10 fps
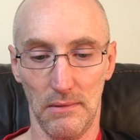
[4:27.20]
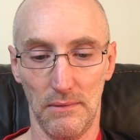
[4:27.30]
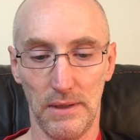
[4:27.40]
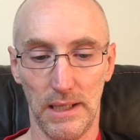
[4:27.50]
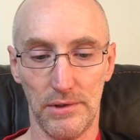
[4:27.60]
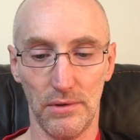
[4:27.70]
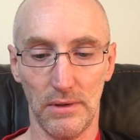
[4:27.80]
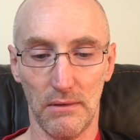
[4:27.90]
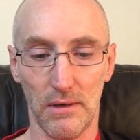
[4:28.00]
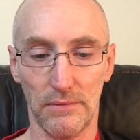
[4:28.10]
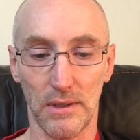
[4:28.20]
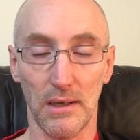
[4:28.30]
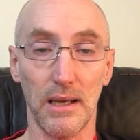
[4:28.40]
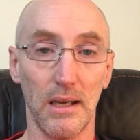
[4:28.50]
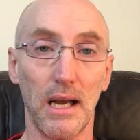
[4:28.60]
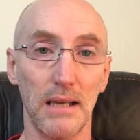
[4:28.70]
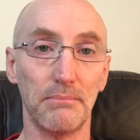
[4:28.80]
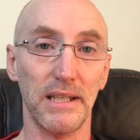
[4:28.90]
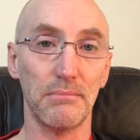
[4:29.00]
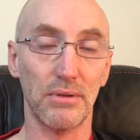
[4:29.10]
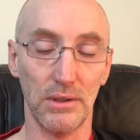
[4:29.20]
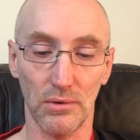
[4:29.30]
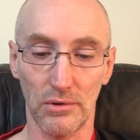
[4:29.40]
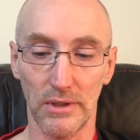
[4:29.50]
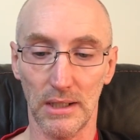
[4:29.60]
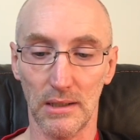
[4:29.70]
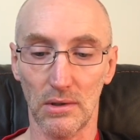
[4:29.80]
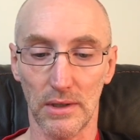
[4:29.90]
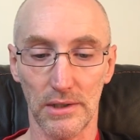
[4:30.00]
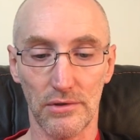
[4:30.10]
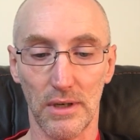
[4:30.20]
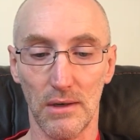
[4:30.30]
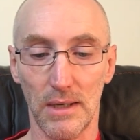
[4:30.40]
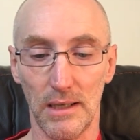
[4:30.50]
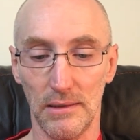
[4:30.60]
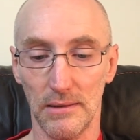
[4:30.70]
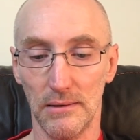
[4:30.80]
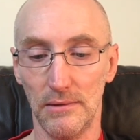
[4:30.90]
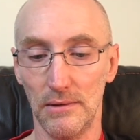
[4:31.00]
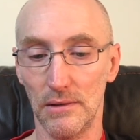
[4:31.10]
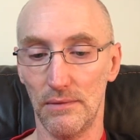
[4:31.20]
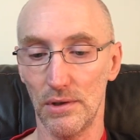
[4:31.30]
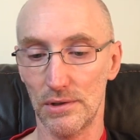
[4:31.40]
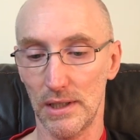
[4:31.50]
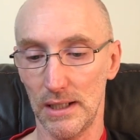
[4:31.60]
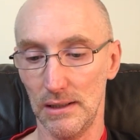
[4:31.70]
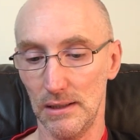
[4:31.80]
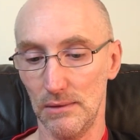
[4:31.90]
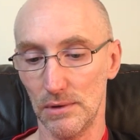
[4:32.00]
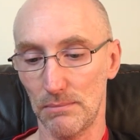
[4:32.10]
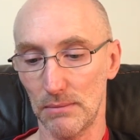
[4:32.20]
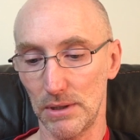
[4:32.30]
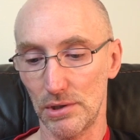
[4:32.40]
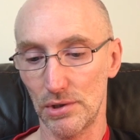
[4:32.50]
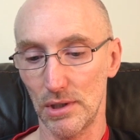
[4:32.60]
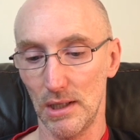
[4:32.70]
fairly soon thereafter, and I did pre-order it, and I got it straight away the first day it was published,